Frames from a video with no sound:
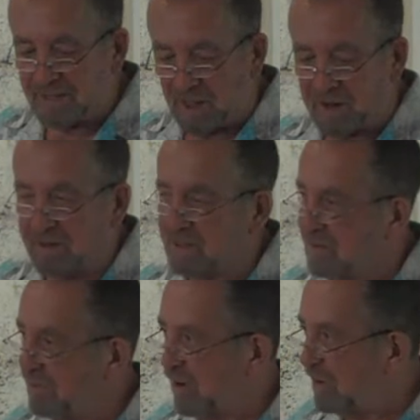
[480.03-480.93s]
the way we
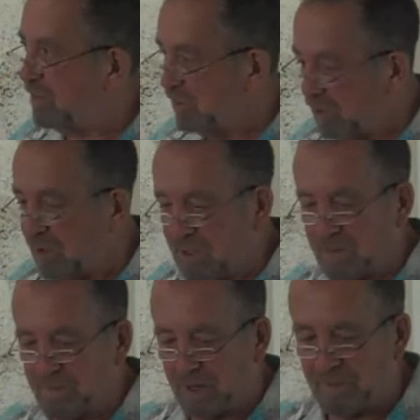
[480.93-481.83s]
are, and
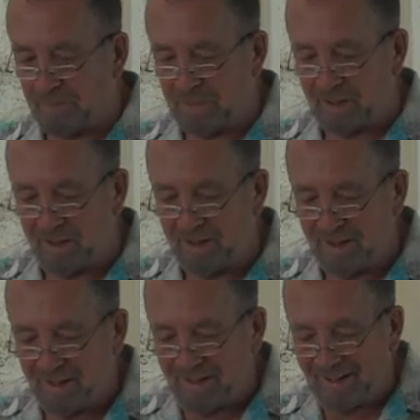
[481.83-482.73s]
cannot be another way.
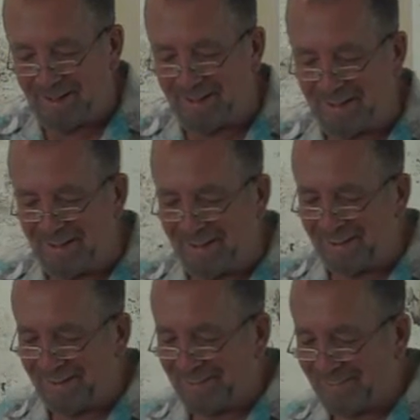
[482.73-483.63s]
At
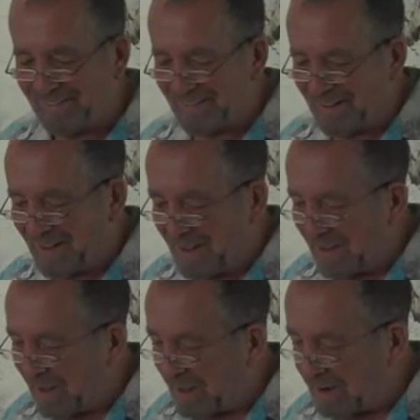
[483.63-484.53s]
supper time,
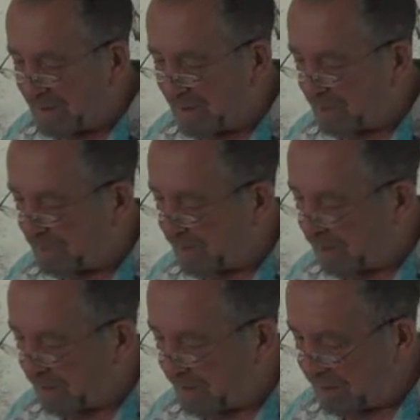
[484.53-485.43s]
in love,
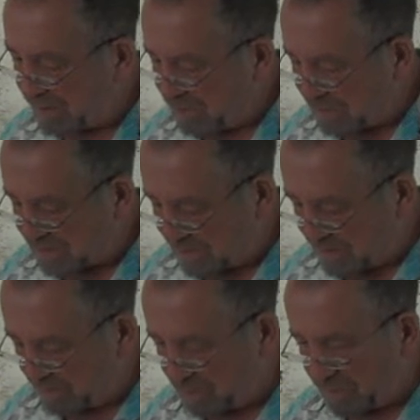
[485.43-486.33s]
or at noon,
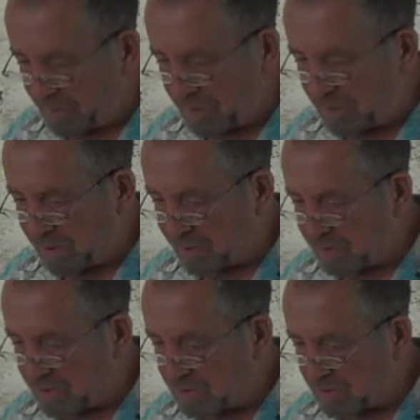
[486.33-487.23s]
when we
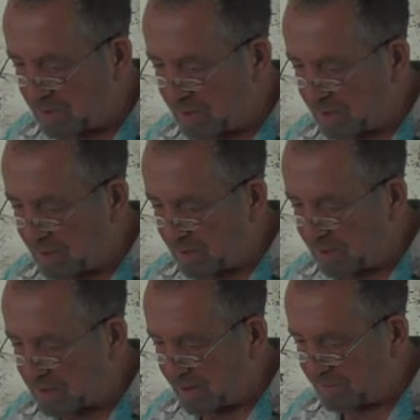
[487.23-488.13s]
turn from our
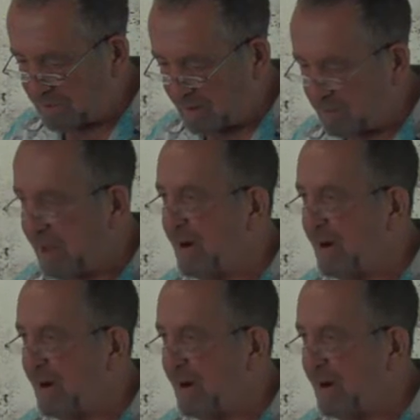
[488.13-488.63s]
gruesome sun.